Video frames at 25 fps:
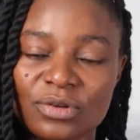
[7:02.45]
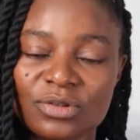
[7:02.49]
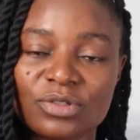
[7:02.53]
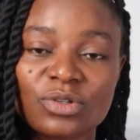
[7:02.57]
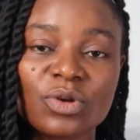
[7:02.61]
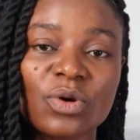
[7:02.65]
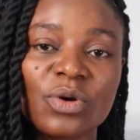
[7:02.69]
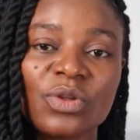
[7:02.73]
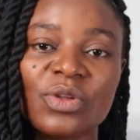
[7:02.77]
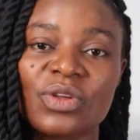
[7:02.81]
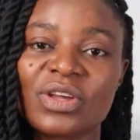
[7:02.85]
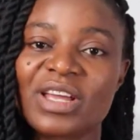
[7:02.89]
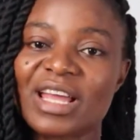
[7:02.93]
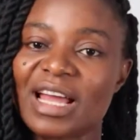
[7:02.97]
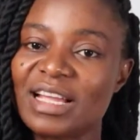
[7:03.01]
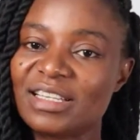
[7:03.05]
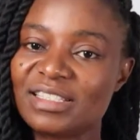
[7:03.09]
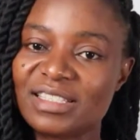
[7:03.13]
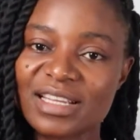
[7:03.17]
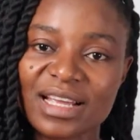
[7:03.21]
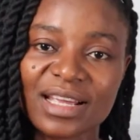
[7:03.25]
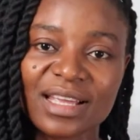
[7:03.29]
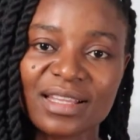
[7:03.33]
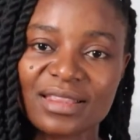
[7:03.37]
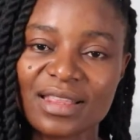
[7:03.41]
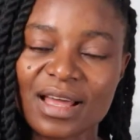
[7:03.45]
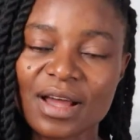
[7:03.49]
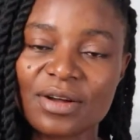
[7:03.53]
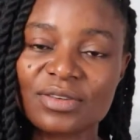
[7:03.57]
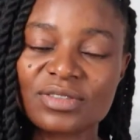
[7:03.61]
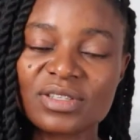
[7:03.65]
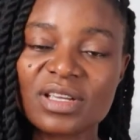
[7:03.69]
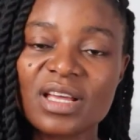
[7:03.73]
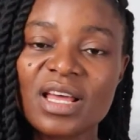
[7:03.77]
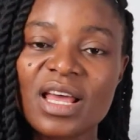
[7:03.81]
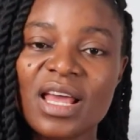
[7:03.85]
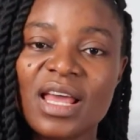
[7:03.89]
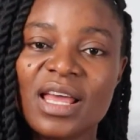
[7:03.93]
So you can check it
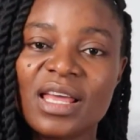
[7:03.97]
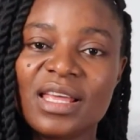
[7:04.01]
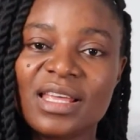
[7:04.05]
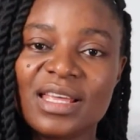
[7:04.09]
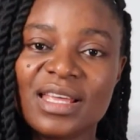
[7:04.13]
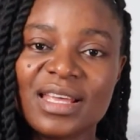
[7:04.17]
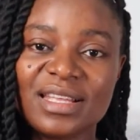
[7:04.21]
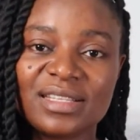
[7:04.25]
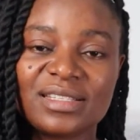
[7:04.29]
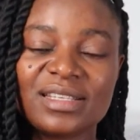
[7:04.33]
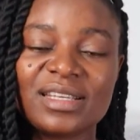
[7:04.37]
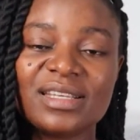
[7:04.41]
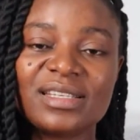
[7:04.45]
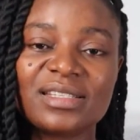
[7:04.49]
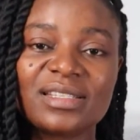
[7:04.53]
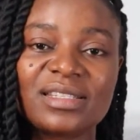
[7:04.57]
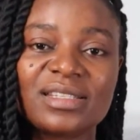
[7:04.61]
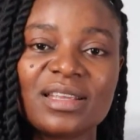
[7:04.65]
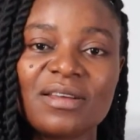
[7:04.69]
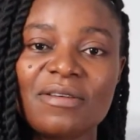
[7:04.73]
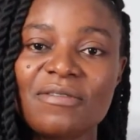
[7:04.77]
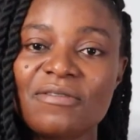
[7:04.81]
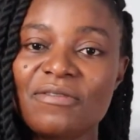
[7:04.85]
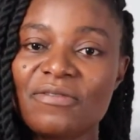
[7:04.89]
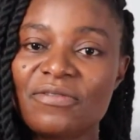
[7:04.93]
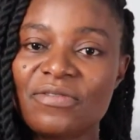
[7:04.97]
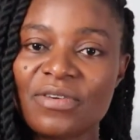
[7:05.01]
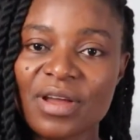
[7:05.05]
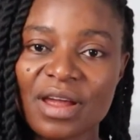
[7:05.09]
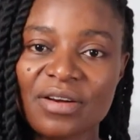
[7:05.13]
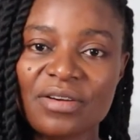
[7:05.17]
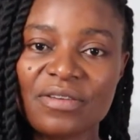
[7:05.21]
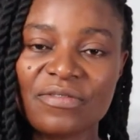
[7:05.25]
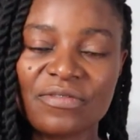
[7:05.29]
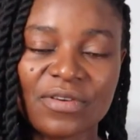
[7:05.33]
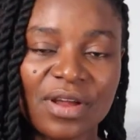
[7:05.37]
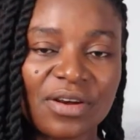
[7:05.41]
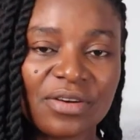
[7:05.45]
out. It is
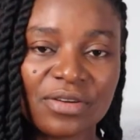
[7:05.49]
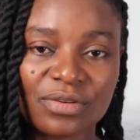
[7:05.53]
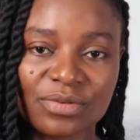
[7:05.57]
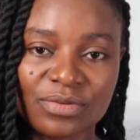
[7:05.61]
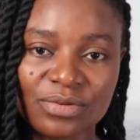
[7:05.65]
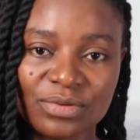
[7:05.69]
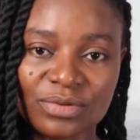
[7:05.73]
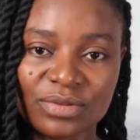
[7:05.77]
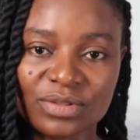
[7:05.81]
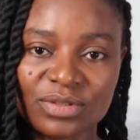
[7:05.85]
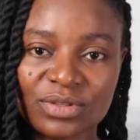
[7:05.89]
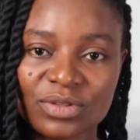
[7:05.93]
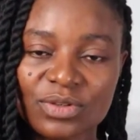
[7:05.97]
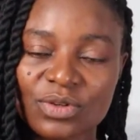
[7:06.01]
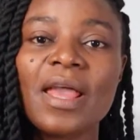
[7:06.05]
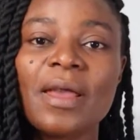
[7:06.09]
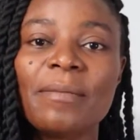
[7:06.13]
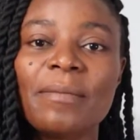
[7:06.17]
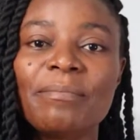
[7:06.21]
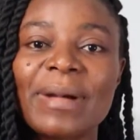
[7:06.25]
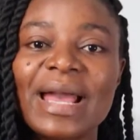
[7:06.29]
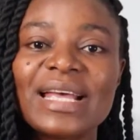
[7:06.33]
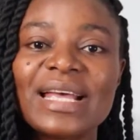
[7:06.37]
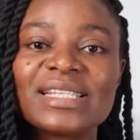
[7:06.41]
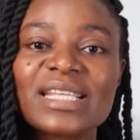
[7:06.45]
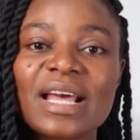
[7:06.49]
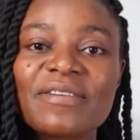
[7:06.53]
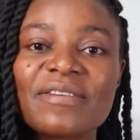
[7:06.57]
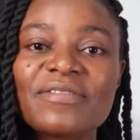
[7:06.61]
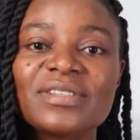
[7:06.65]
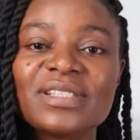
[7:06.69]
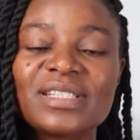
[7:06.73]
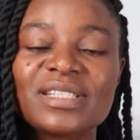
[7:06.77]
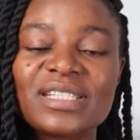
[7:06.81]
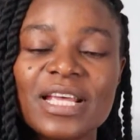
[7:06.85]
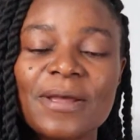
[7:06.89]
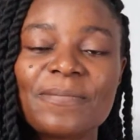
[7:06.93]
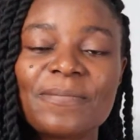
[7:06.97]
very, very good. My
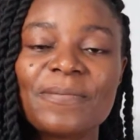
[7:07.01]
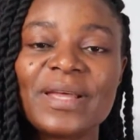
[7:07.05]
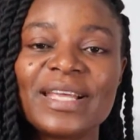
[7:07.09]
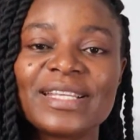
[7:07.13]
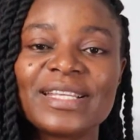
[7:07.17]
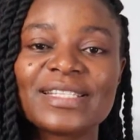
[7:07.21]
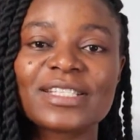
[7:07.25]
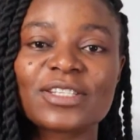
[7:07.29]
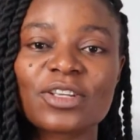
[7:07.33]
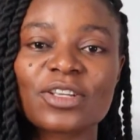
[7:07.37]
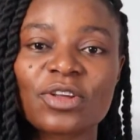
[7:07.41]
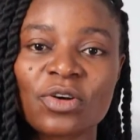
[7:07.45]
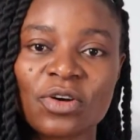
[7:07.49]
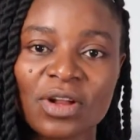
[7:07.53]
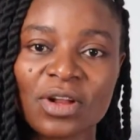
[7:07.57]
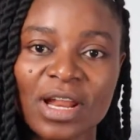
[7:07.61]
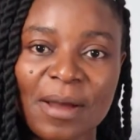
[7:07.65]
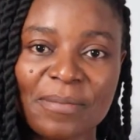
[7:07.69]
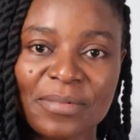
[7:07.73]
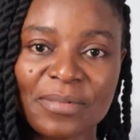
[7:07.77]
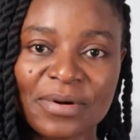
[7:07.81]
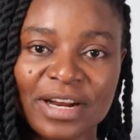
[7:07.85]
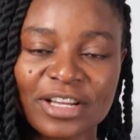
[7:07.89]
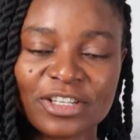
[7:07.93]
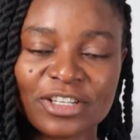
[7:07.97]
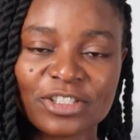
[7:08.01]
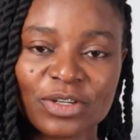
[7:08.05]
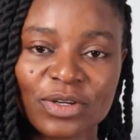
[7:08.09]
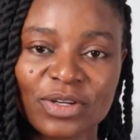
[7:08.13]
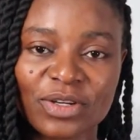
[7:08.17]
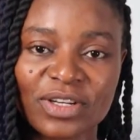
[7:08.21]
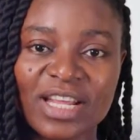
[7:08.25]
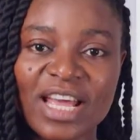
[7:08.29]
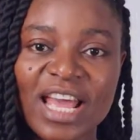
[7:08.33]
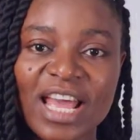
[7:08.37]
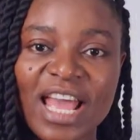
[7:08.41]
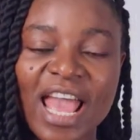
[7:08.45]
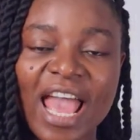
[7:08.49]
seventh tip is
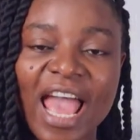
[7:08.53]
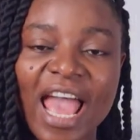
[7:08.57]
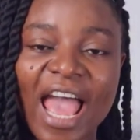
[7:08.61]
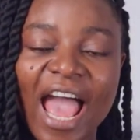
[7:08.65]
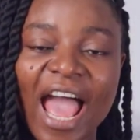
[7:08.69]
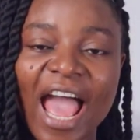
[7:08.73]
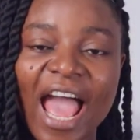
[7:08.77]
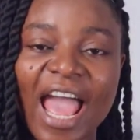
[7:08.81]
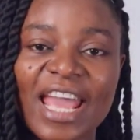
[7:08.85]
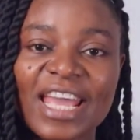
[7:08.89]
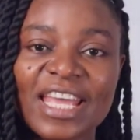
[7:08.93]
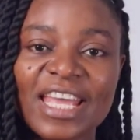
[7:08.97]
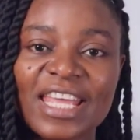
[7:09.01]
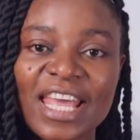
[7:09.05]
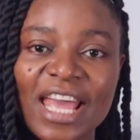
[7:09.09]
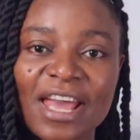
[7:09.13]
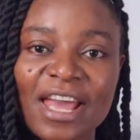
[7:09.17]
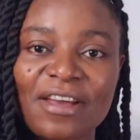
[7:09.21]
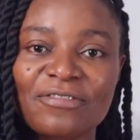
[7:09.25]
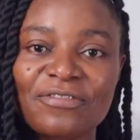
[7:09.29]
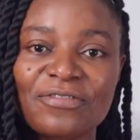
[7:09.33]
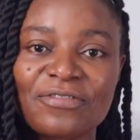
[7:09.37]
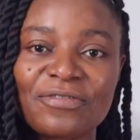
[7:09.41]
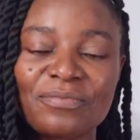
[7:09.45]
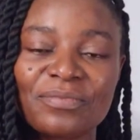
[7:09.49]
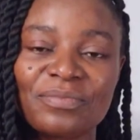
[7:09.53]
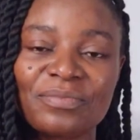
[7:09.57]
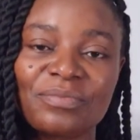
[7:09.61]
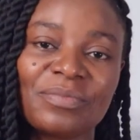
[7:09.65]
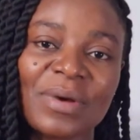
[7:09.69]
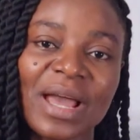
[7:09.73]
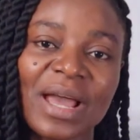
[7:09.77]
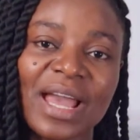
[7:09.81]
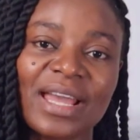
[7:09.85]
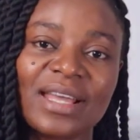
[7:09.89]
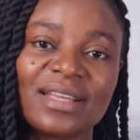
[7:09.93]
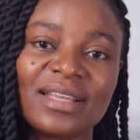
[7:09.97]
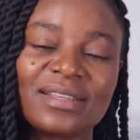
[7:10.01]
collaboration. I gave
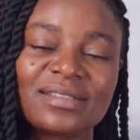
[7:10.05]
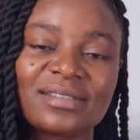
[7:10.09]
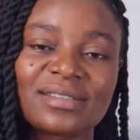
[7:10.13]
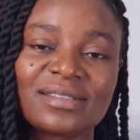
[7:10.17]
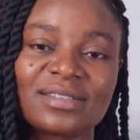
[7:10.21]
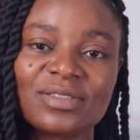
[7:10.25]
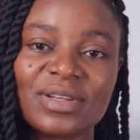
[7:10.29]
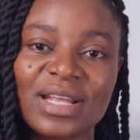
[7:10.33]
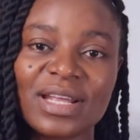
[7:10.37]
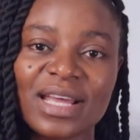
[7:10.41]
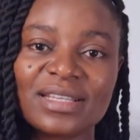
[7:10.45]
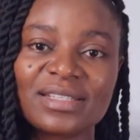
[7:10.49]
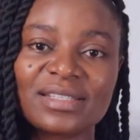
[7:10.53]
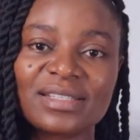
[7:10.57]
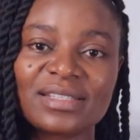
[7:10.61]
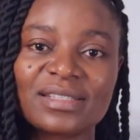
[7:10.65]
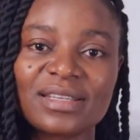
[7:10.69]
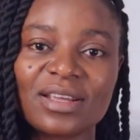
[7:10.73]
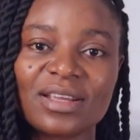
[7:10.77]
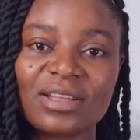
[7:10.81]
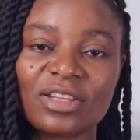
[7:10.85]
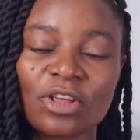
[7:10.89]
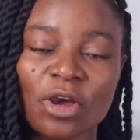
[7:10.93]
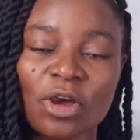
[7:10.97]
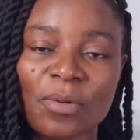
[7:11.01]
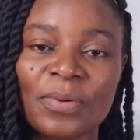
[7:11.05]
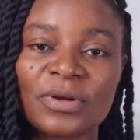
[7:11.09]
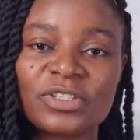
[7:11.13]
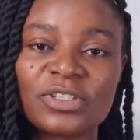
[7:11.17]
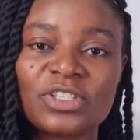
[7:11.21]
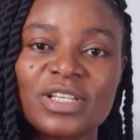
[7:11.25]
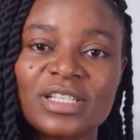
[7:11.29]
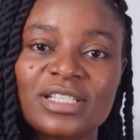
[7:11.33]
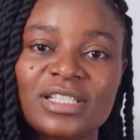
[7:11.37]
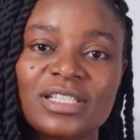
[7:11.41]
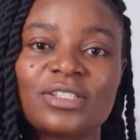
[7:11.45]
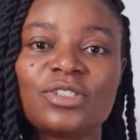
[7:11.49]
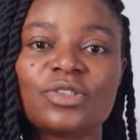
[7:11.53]
my students the
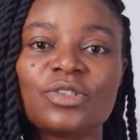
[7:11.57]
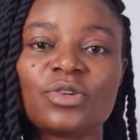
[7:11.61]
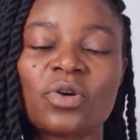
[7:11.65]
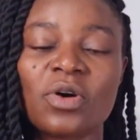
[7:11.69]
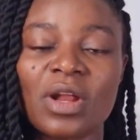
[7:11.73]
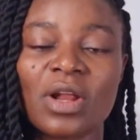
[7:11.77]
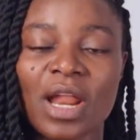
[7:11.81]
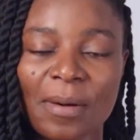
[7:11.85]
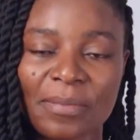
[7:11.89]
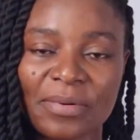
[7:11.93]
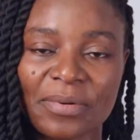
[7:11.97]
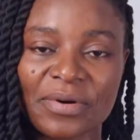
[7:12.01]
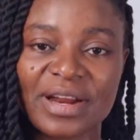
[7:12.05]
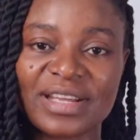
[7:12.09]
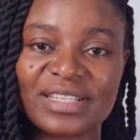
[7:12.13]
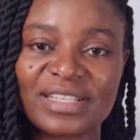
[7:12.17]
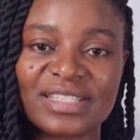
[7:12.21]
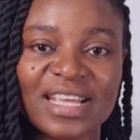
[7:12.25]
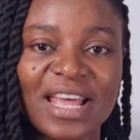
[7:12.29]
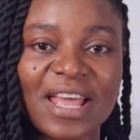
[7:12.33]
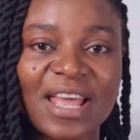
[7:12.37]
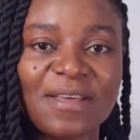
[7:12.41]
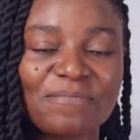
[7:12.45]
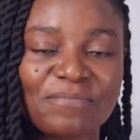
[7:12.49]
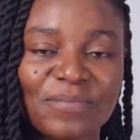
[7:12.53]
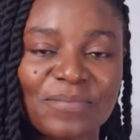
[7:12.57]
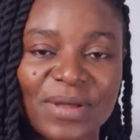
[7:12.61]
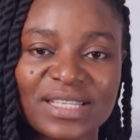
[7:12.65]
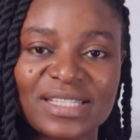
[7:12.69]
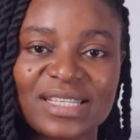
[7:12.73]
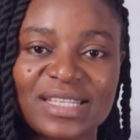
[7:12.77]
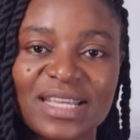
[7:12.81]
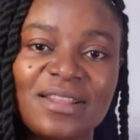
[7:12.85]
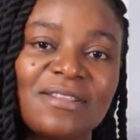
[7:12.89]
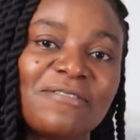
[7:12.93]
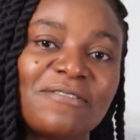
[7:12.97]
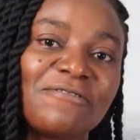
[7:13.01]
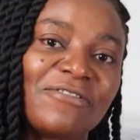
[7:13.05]
opportunity to collaborate in
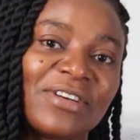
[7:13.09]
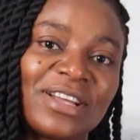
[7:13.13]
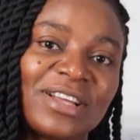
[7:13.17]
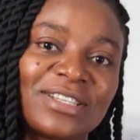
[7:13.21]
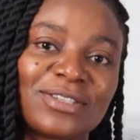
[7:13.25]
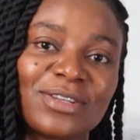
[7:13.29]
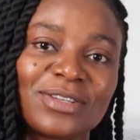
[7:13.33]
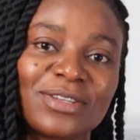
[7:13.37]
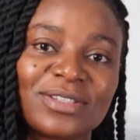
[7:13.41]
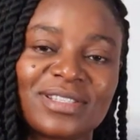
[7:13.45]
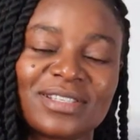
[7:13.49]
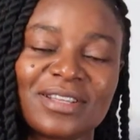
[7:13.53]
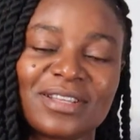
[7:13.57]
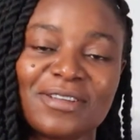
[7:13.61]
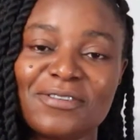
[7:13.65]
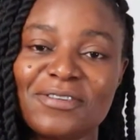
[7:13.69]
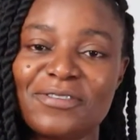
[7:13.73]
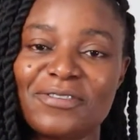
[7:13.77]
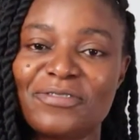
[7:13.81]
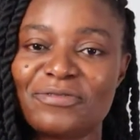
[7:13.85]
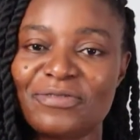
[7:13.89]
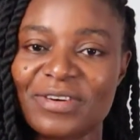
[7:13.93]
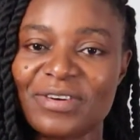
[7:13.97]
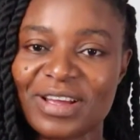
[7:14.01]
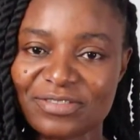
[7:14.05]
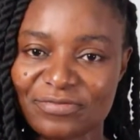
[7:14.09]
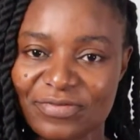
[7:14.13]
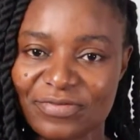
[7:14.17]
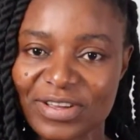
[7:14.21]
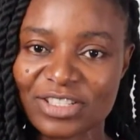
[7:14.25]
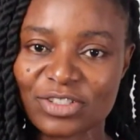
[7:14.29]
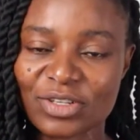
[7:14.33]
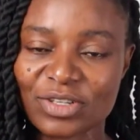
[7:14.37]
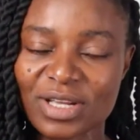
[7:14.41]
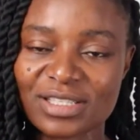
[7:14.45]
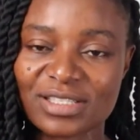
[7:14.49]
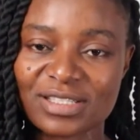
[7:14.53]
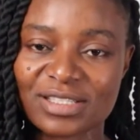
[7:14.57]
person versus
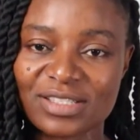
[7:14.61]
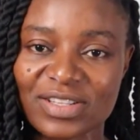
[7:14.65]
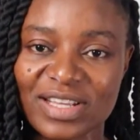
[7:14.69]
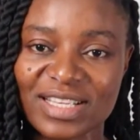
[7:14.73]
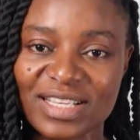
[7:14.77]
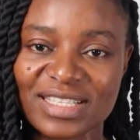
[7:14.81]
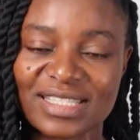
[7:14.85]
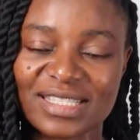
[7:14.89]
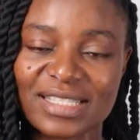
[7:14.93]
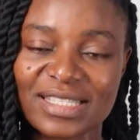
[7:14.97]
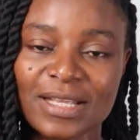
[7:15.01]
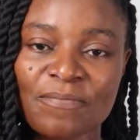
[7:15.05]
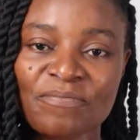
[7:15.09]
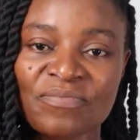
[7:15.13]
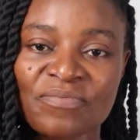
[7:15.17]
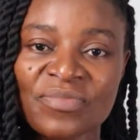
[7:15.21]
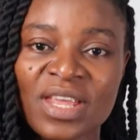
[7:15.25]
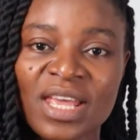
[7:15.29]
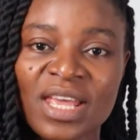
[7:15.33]
virtual students.